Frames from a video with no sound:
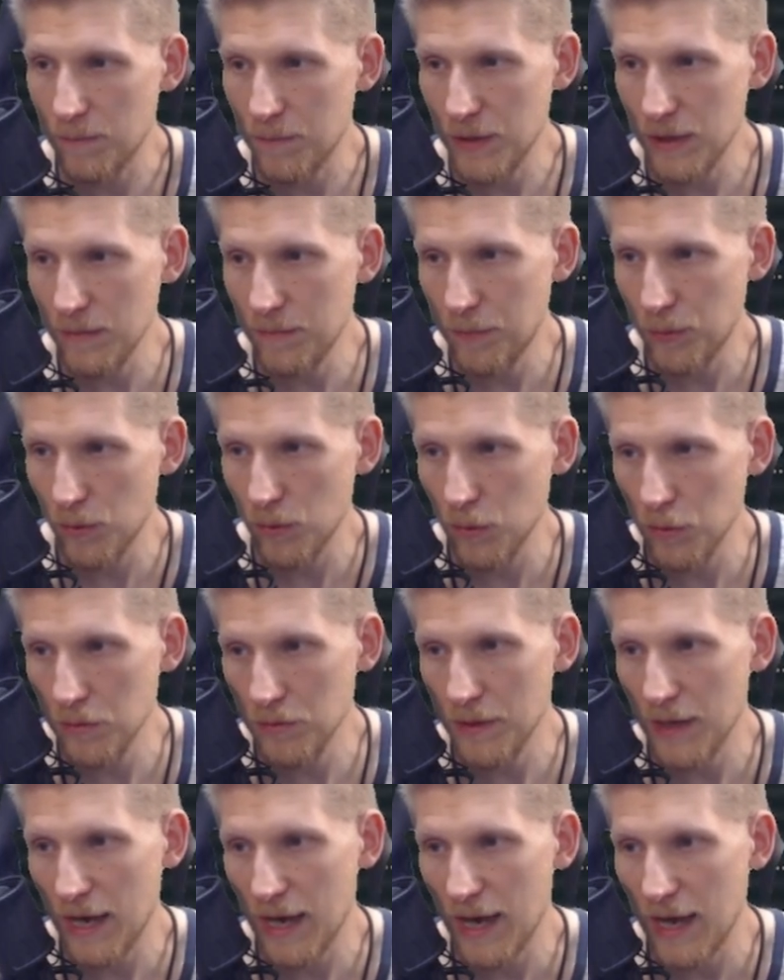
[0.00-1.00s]
People
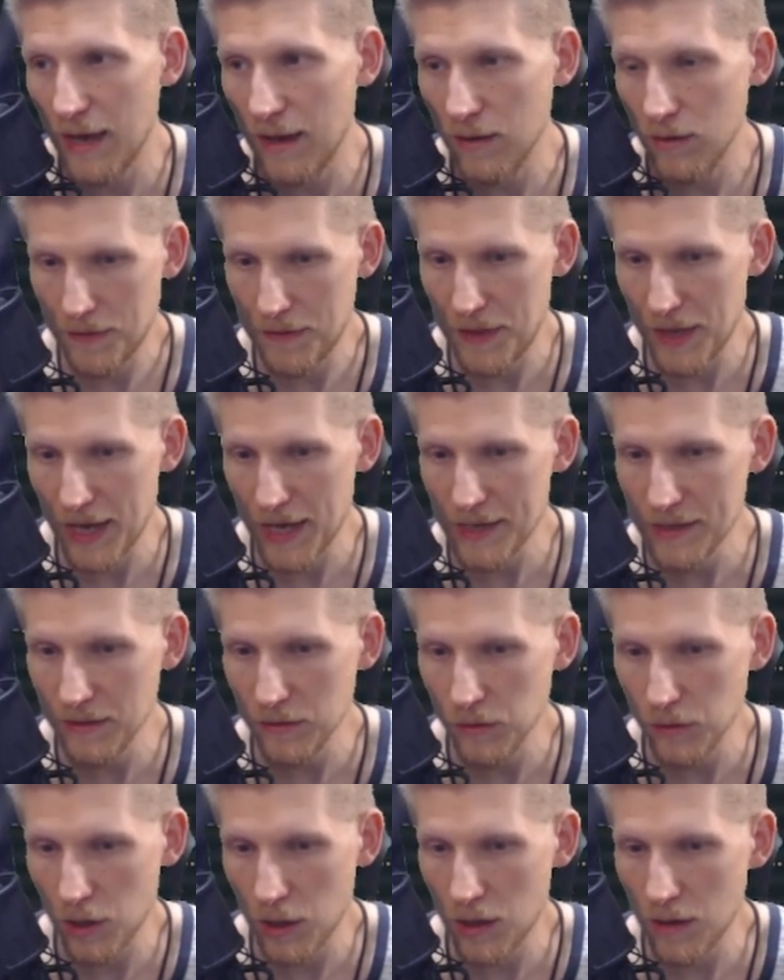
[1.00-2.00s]
that they
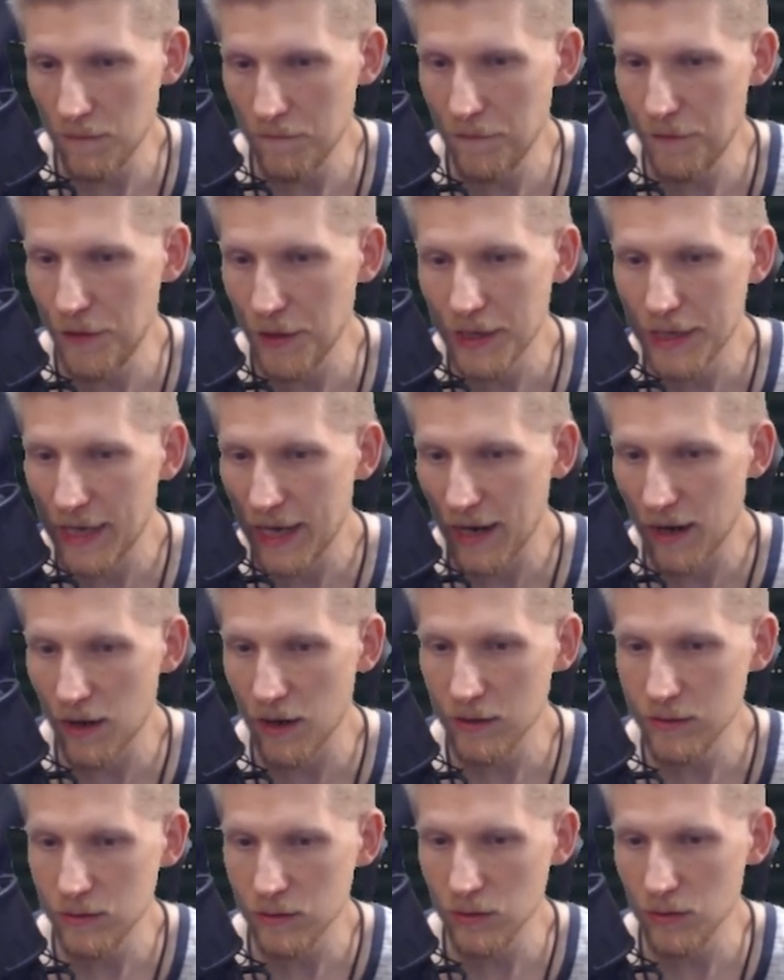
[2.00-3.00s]
love the
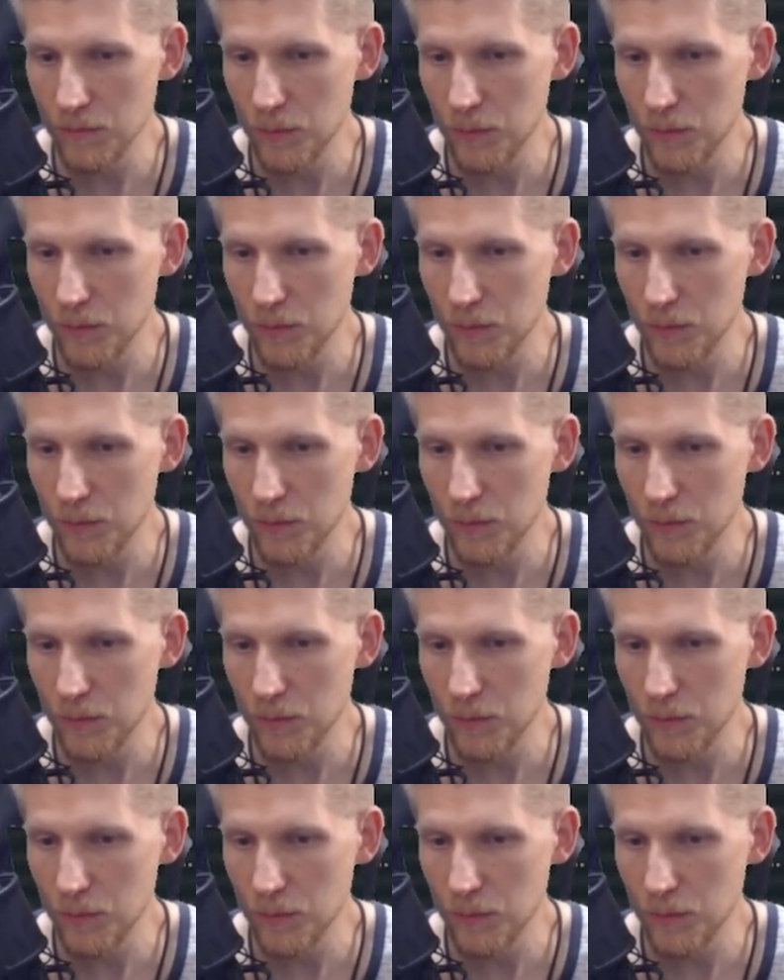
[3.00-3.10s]
character,